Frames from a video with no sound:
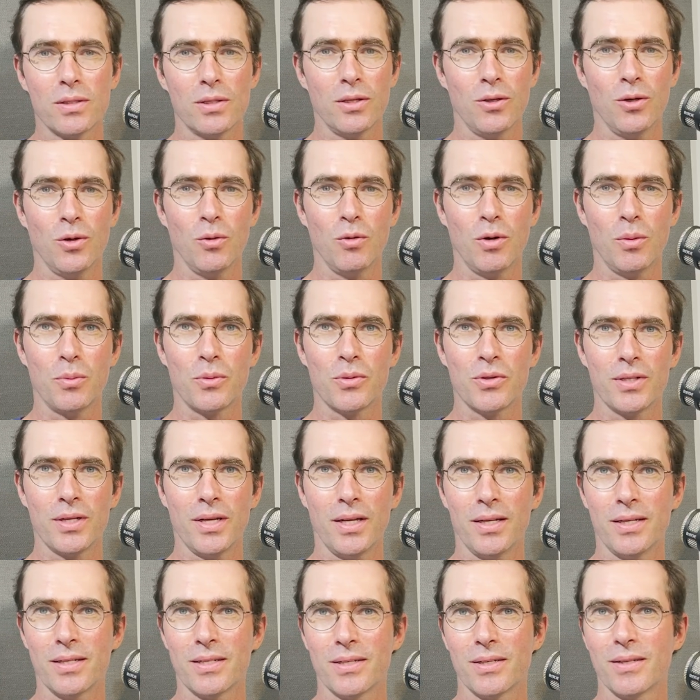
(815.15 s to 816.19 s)
you know,
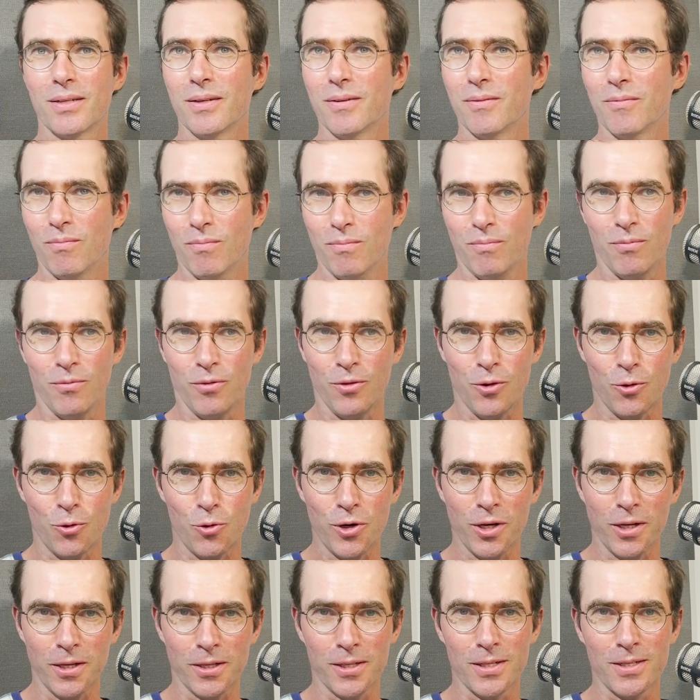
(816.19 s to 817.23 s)
represent the
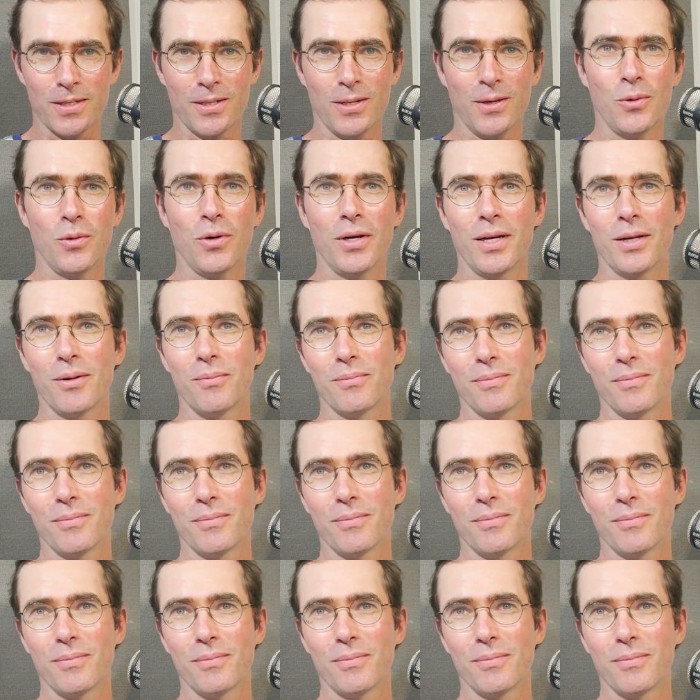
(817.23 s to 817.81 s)
realness in a way.